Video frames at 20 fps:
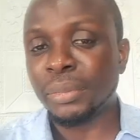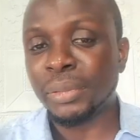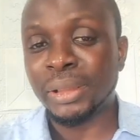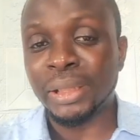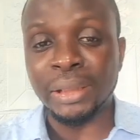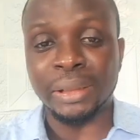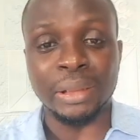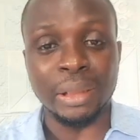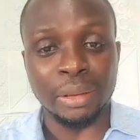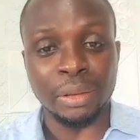
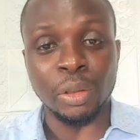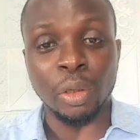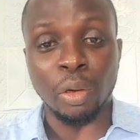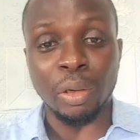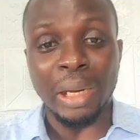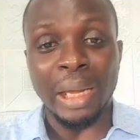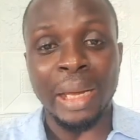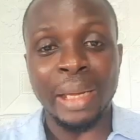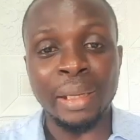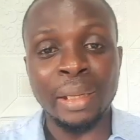details
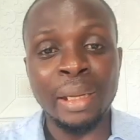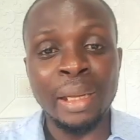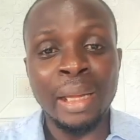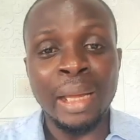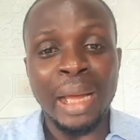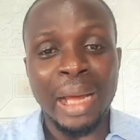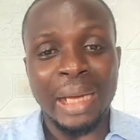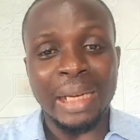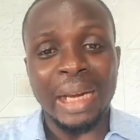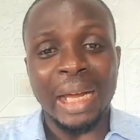online
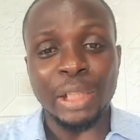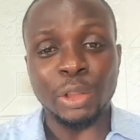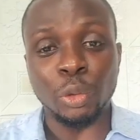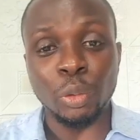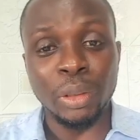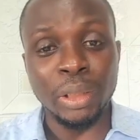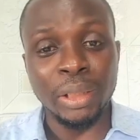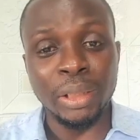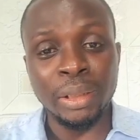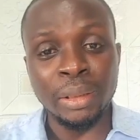and
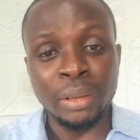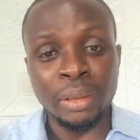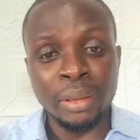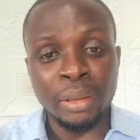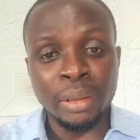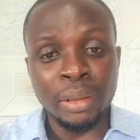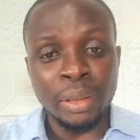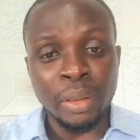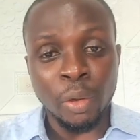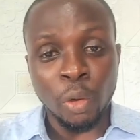actually
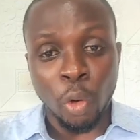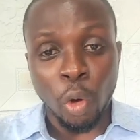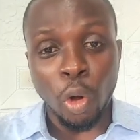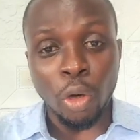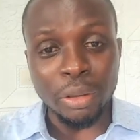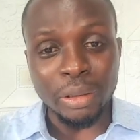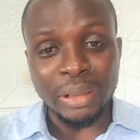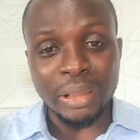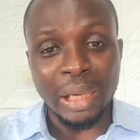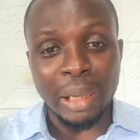
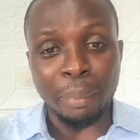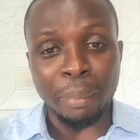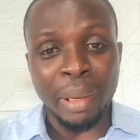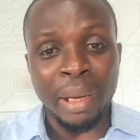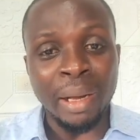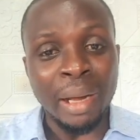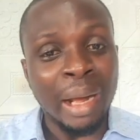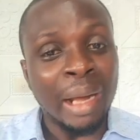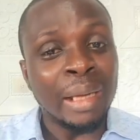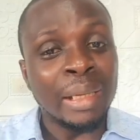called the
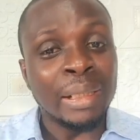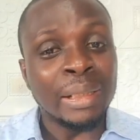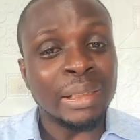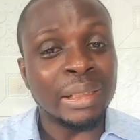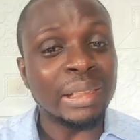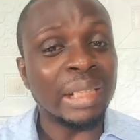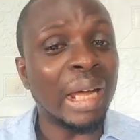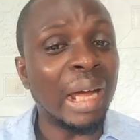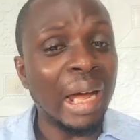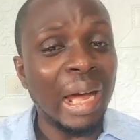number,
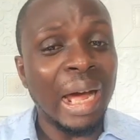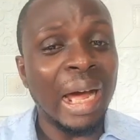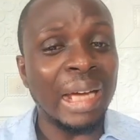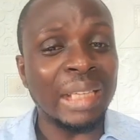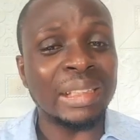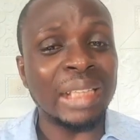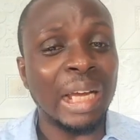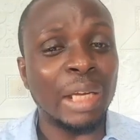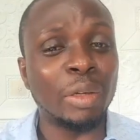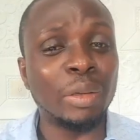she now
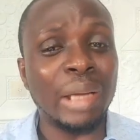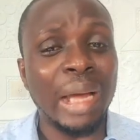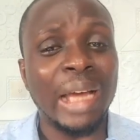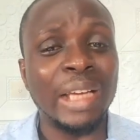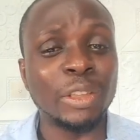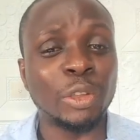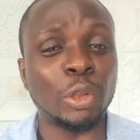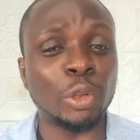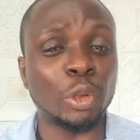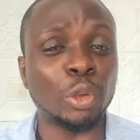asked, are you
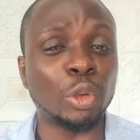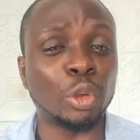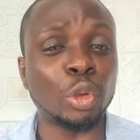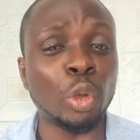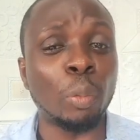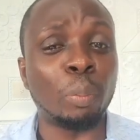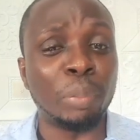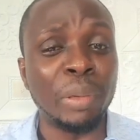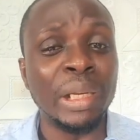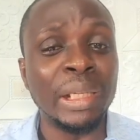guys in
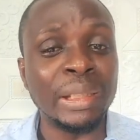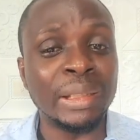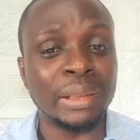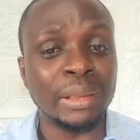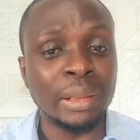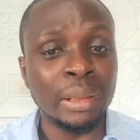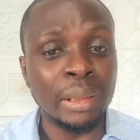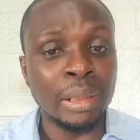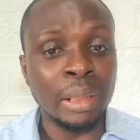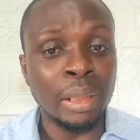so
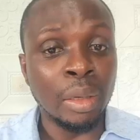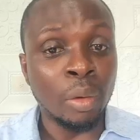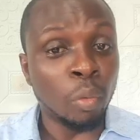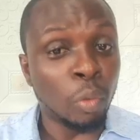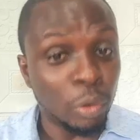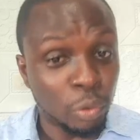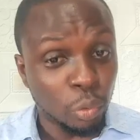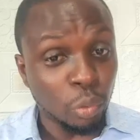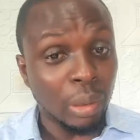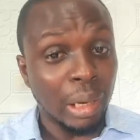place,
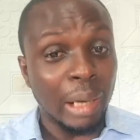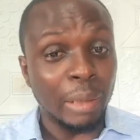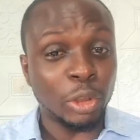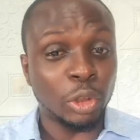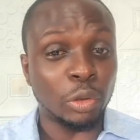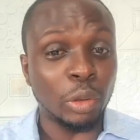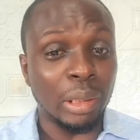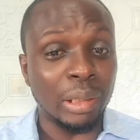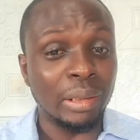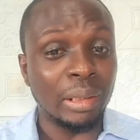which
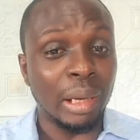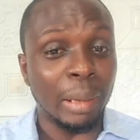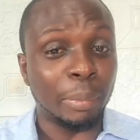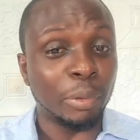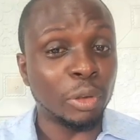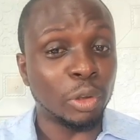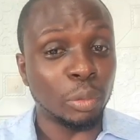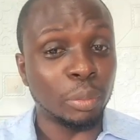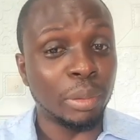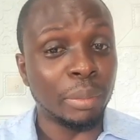actually
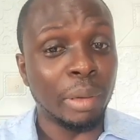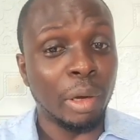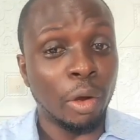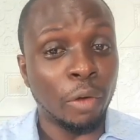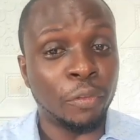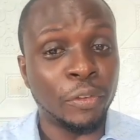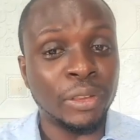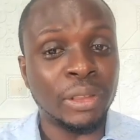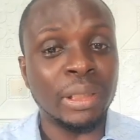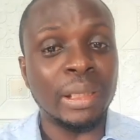happens to be my
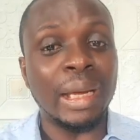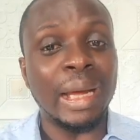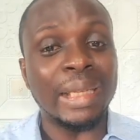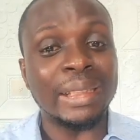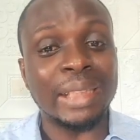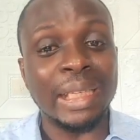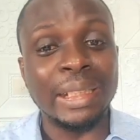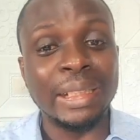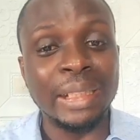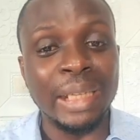office? I
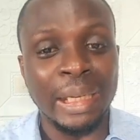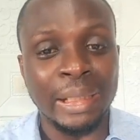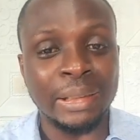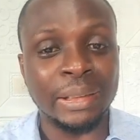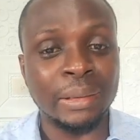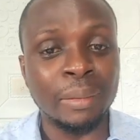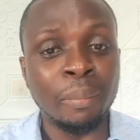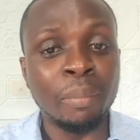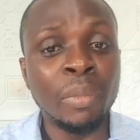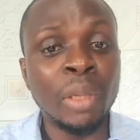said
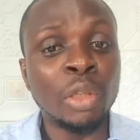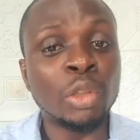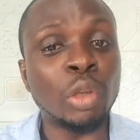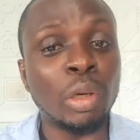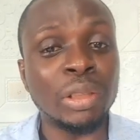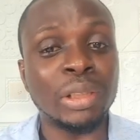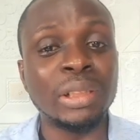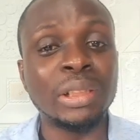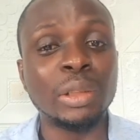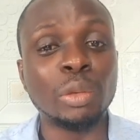yes. So
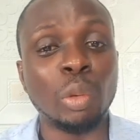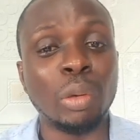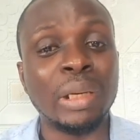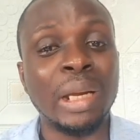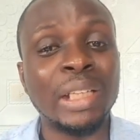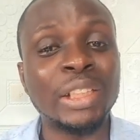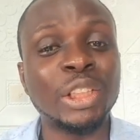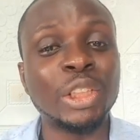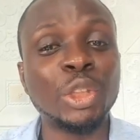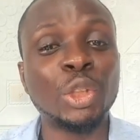what she did was
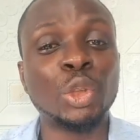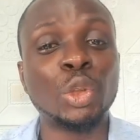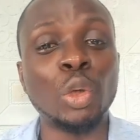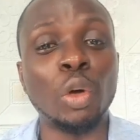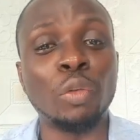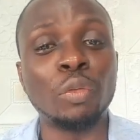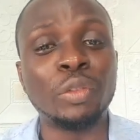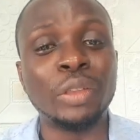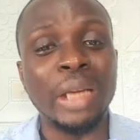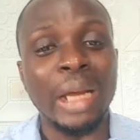that she
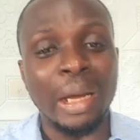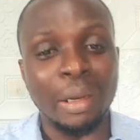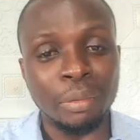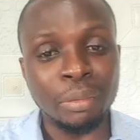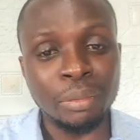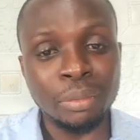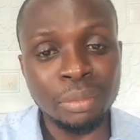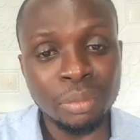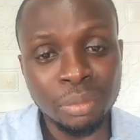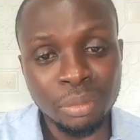drove down